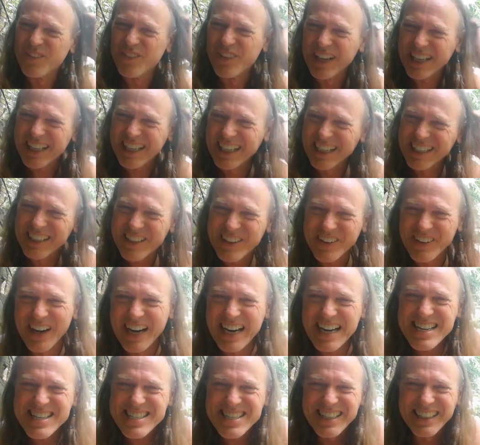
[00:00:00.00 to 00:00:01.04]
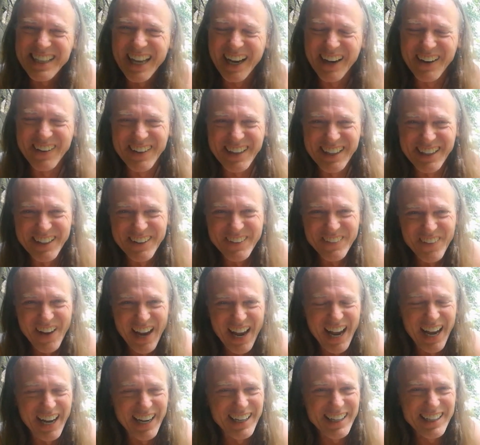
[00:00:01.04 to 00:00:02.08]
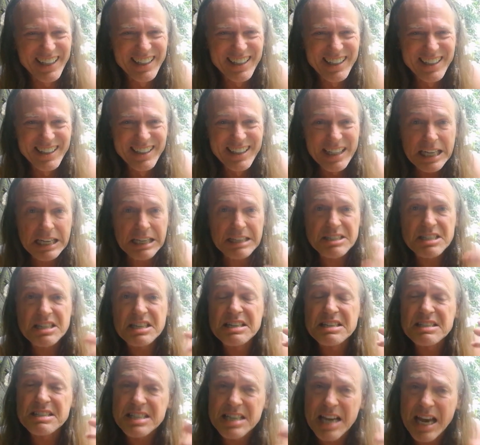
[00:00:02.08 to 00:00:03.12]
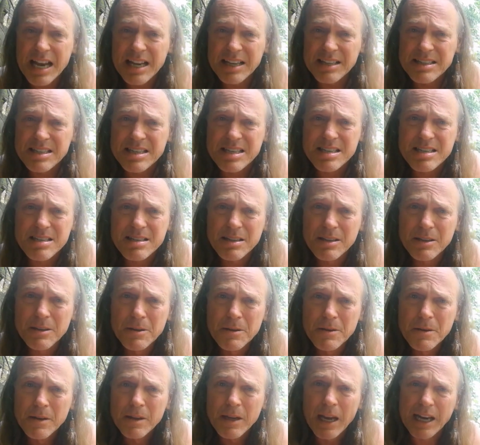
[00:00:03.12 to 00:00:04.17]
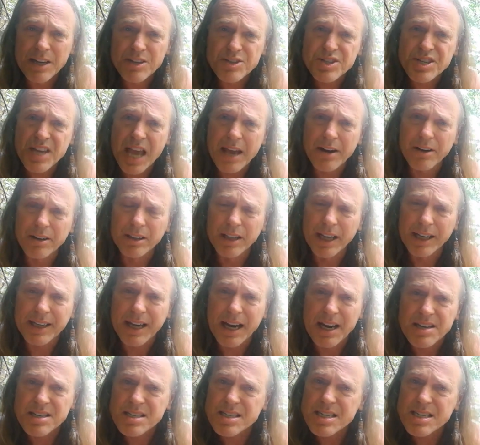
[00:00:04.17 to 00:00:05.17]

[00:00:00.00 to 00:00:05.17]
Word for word: Freaking crazy down here, man. It's intense. And Saturn, like I